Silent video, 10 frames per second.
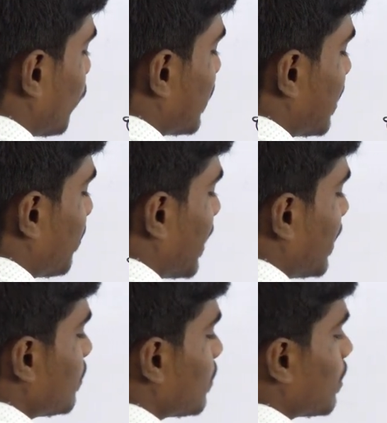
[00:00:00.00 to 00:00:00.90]
for some
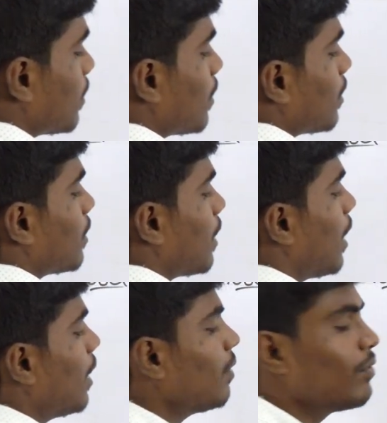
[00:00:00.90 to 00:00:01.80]
days,
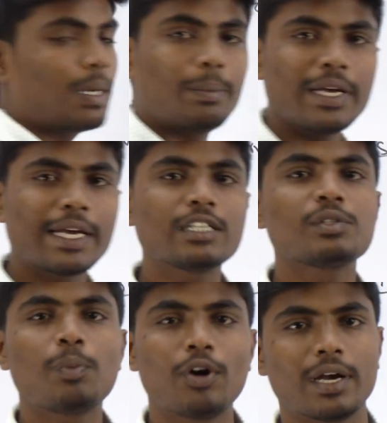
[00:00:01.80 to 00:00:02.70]
dal will get
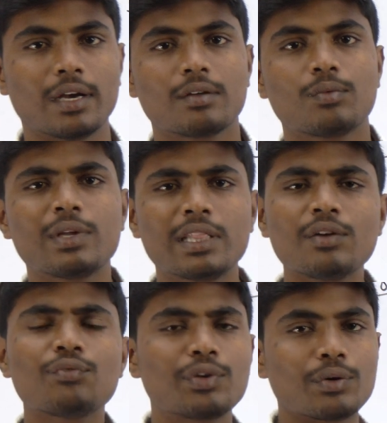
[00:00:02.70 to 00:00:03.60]
spoiled
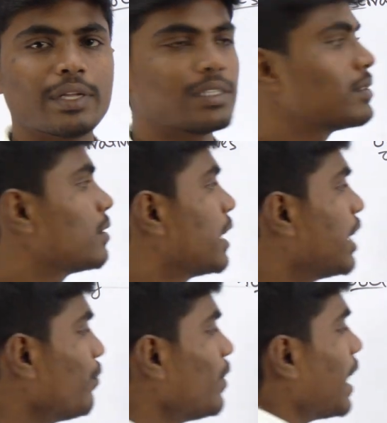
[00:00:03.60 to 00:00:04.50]
within few days.
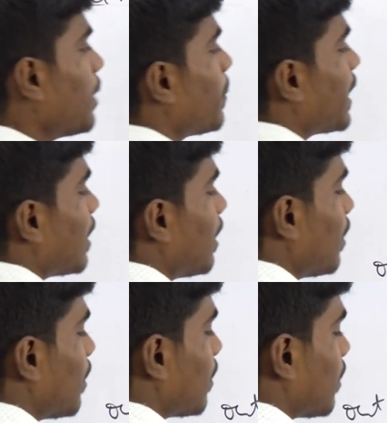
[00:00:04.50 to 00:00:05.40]
If we take pickle,